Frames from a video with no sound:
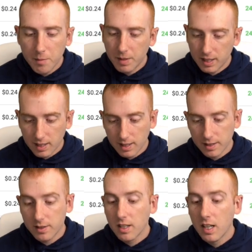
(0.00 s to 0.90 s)

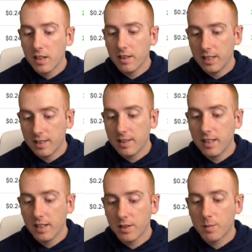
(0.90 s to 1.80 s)
because the
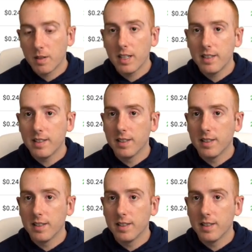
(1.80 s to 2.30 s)
sales price